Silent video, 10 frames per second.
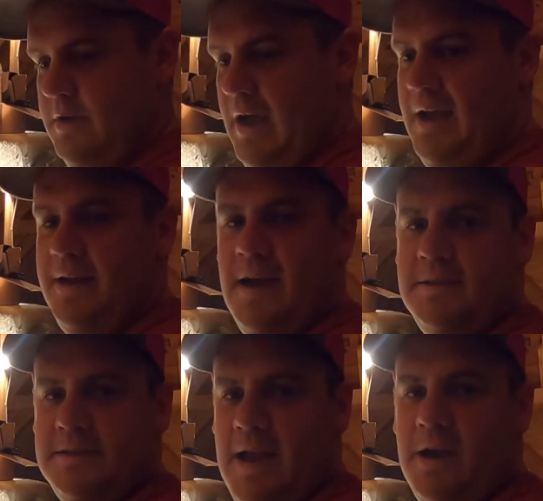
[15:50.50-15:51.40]

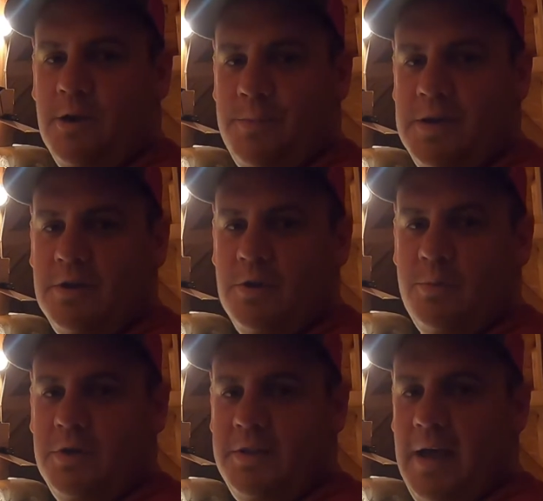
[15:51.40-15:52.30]
ionized air meter to
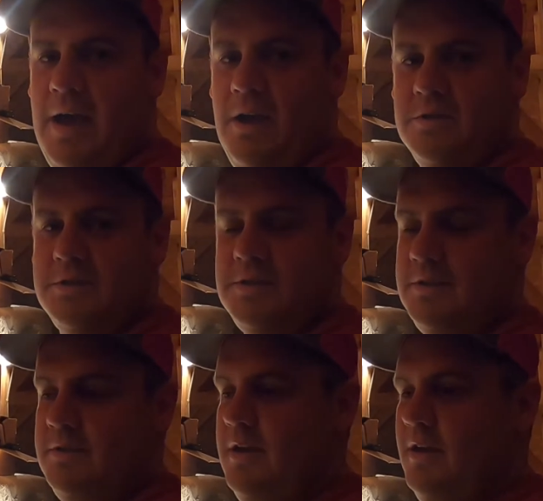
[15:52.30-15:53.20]
put in the house,
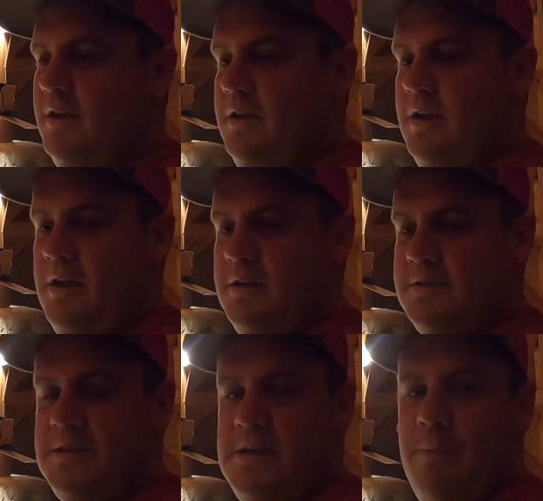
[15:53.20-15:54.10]
and
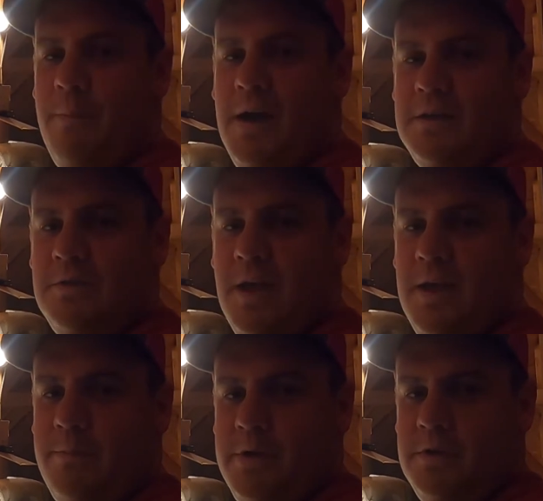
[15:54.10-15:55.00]
see, I might do
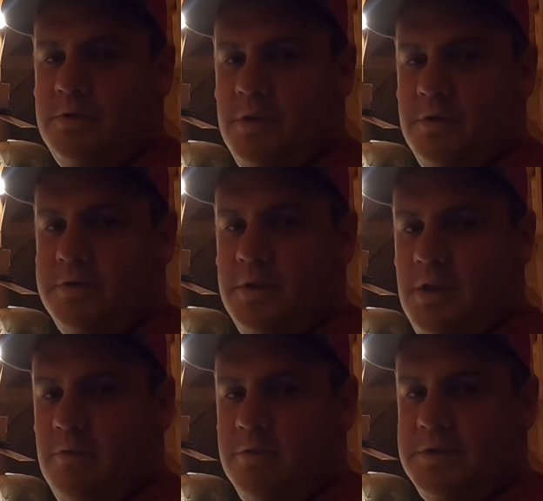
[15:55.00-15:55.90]
that, but who knows.
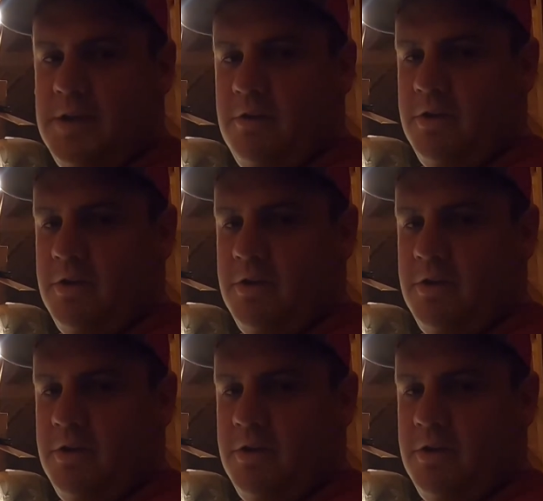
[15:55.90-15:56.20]
We'll see how it